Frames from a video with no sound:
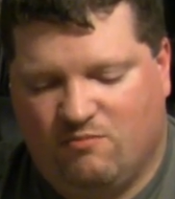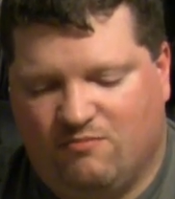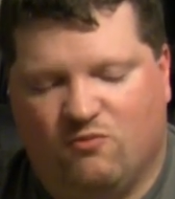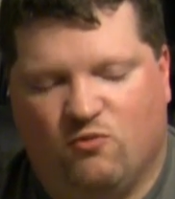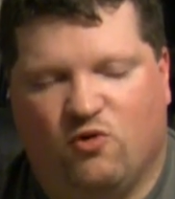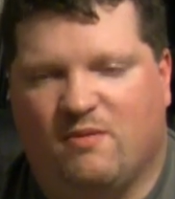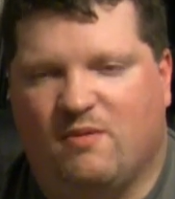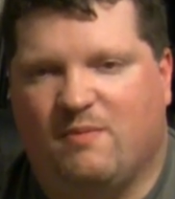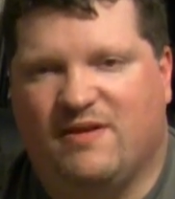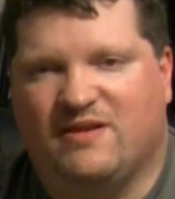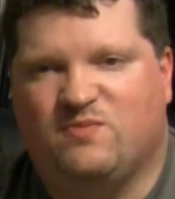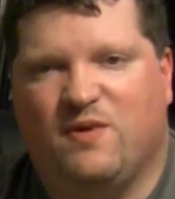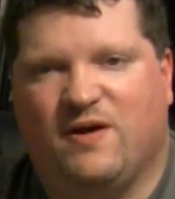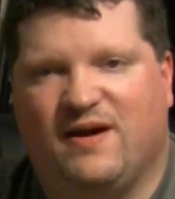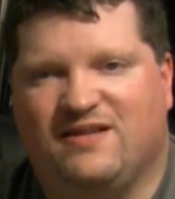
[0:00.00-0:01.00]
one of my
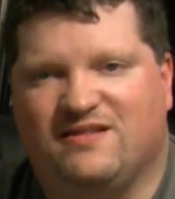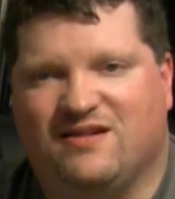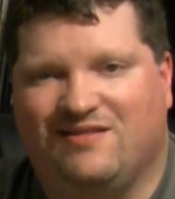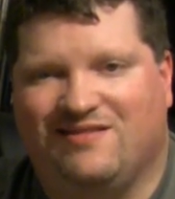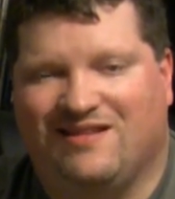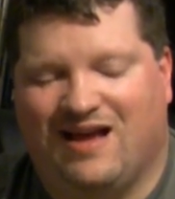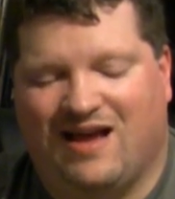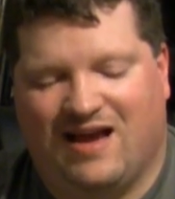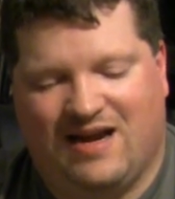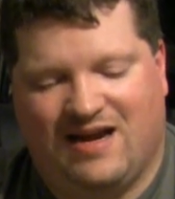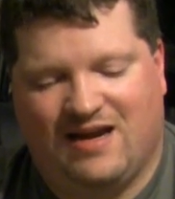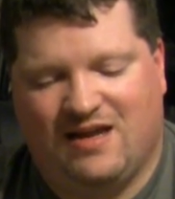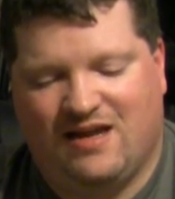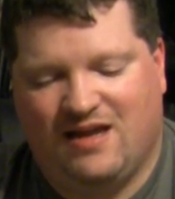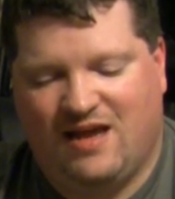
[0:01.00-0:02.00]
best buddies
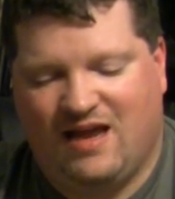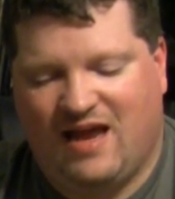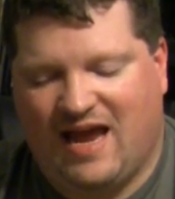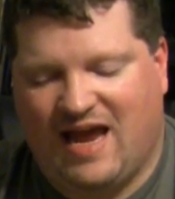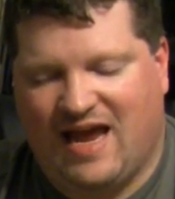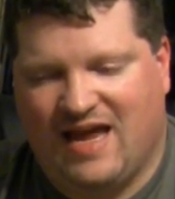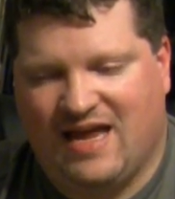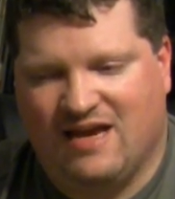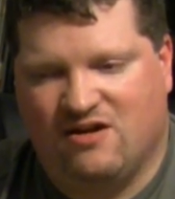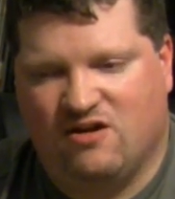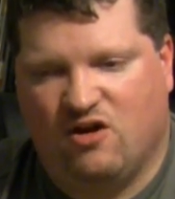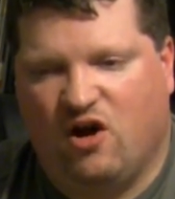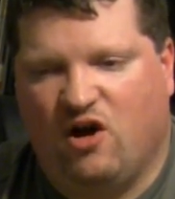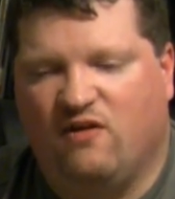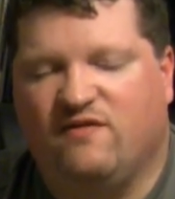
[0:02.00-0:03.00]
online, and
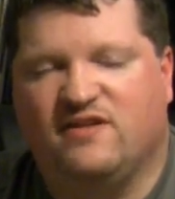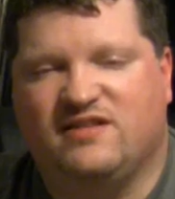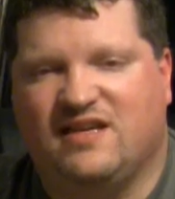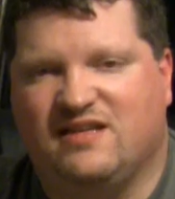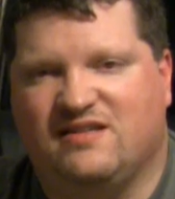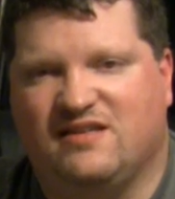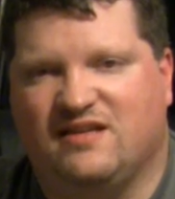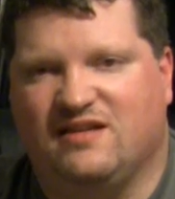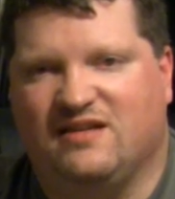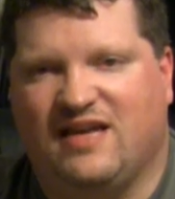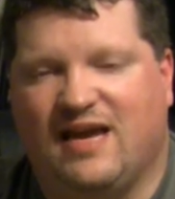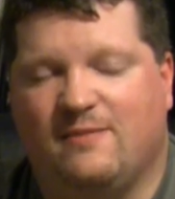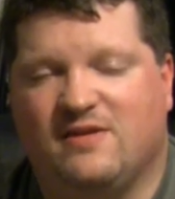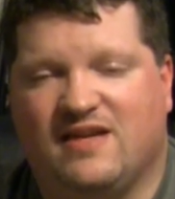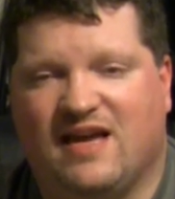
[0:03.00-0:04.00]
all of us get to
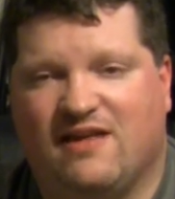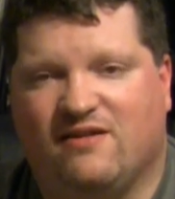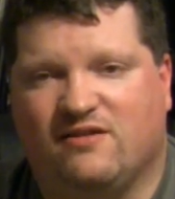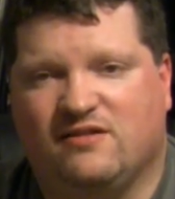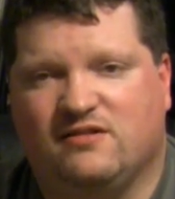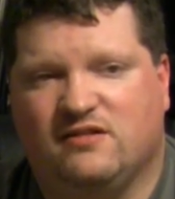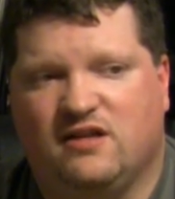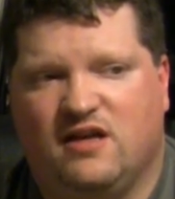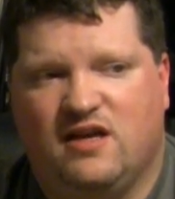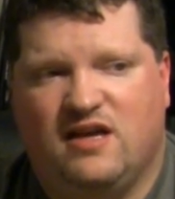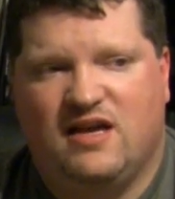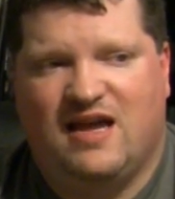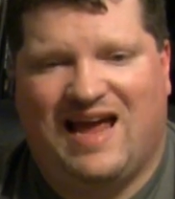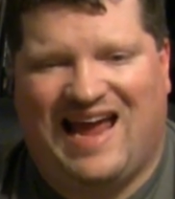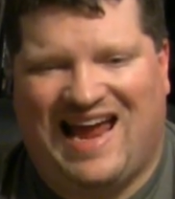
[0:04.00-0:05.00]
game together
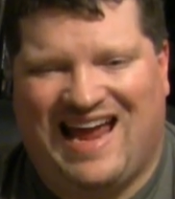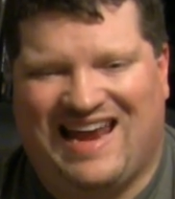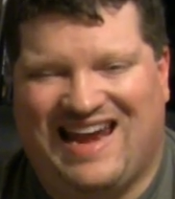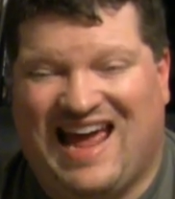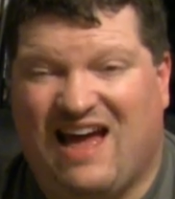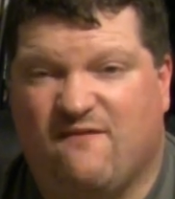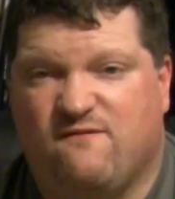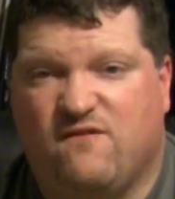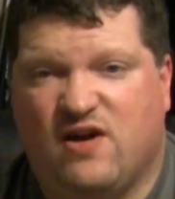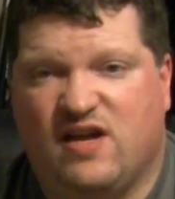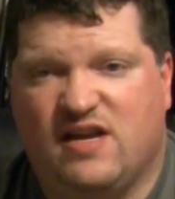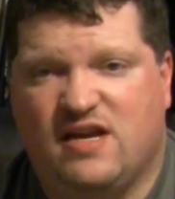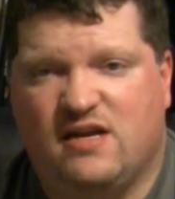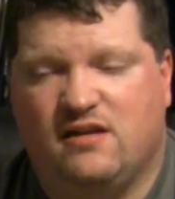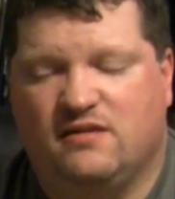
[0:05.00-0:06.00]
and have
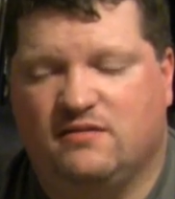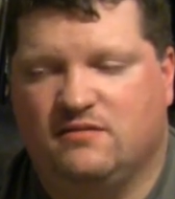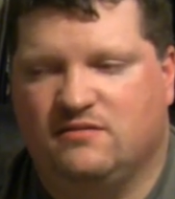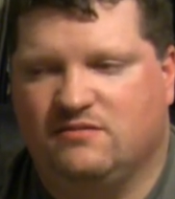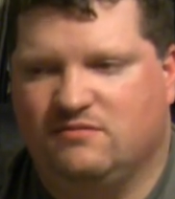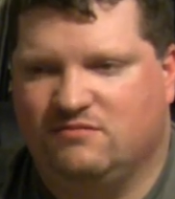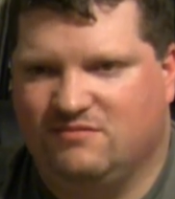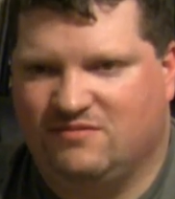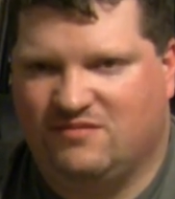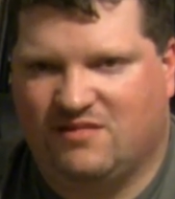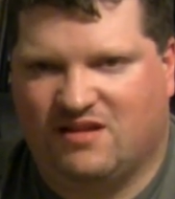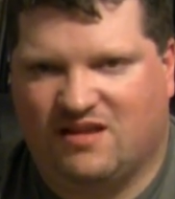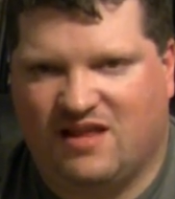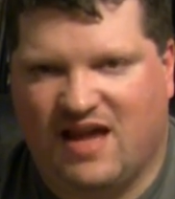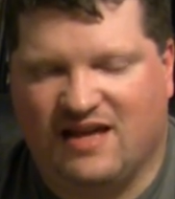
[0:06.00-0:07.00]
fun,
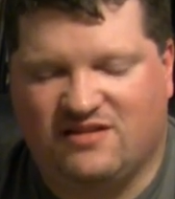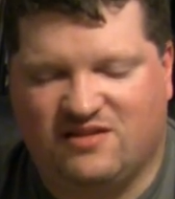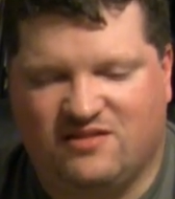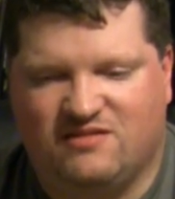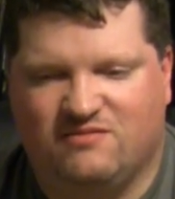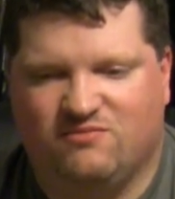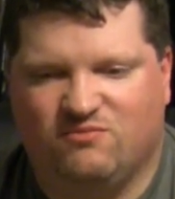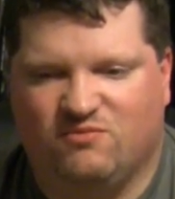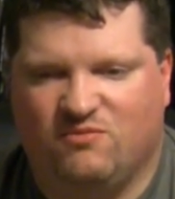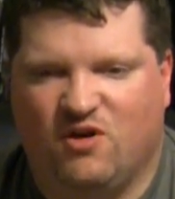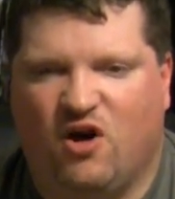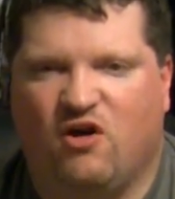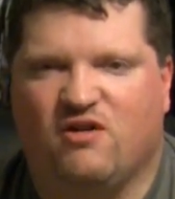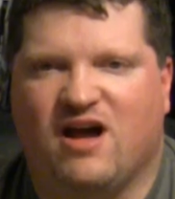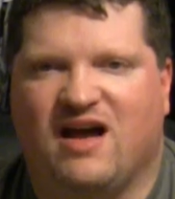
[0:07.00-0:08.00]
that's
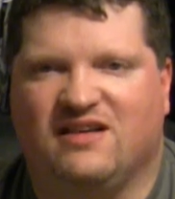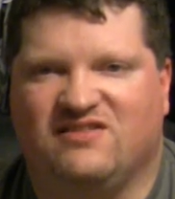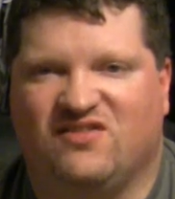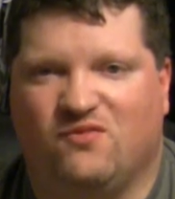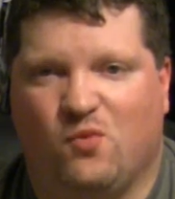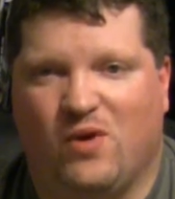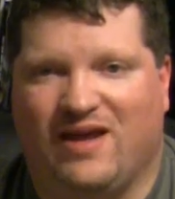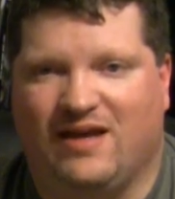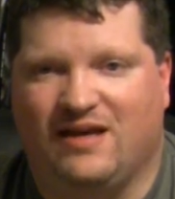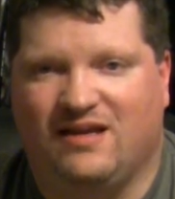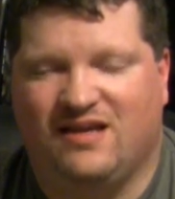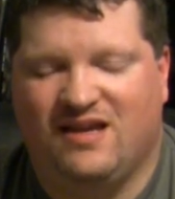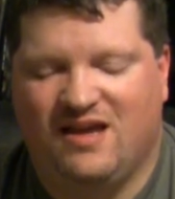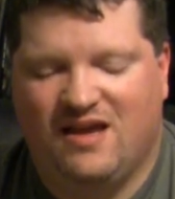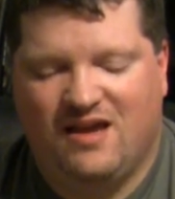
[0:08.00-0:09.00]
all kinds of win.
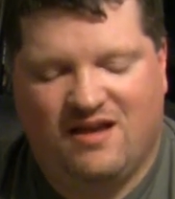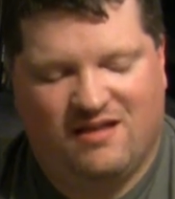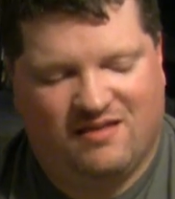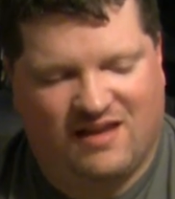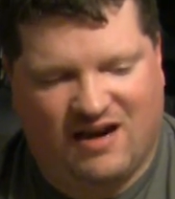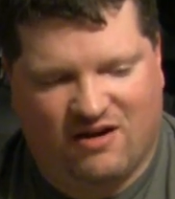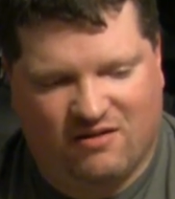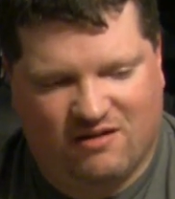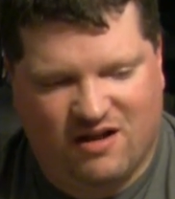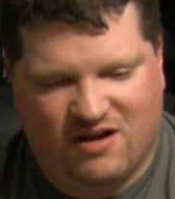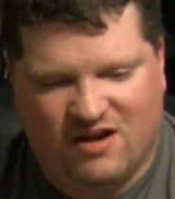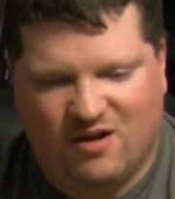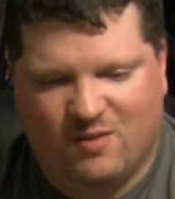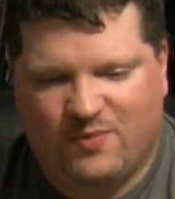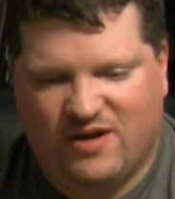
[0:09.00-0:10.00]
They're a
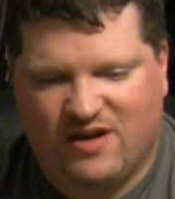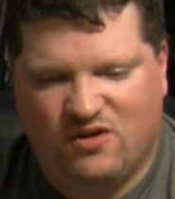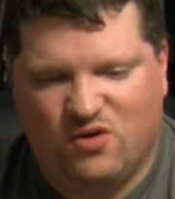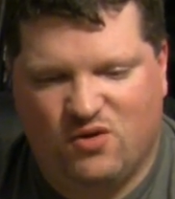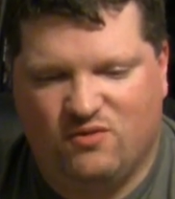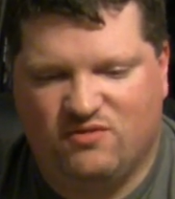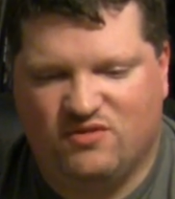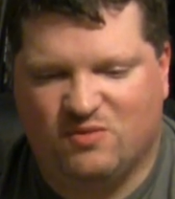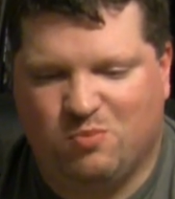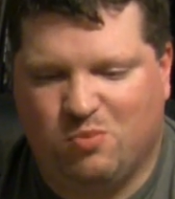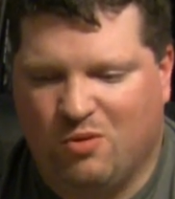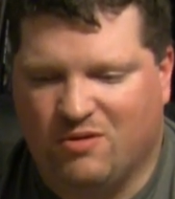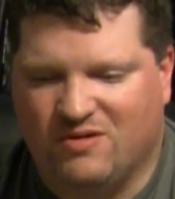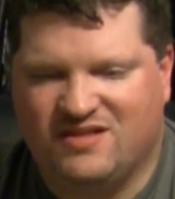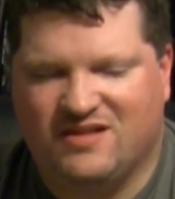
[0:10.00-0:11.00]
company who
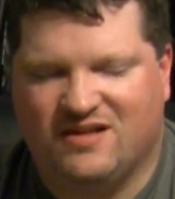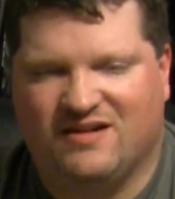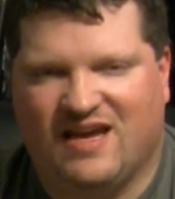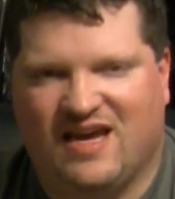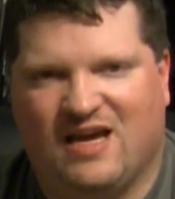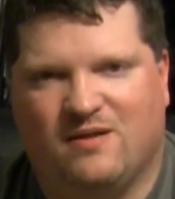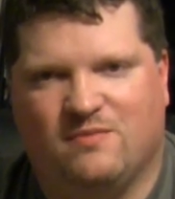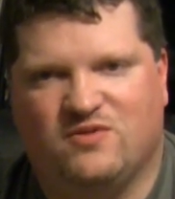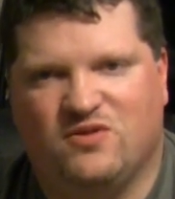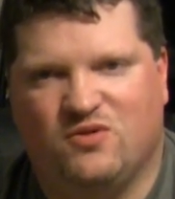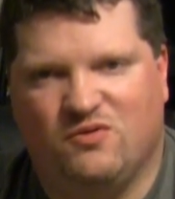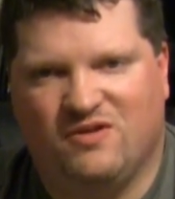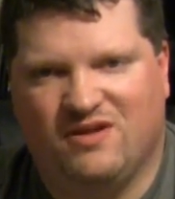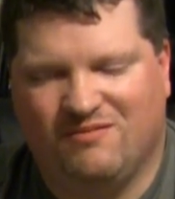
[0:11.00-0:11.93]
supports their games, who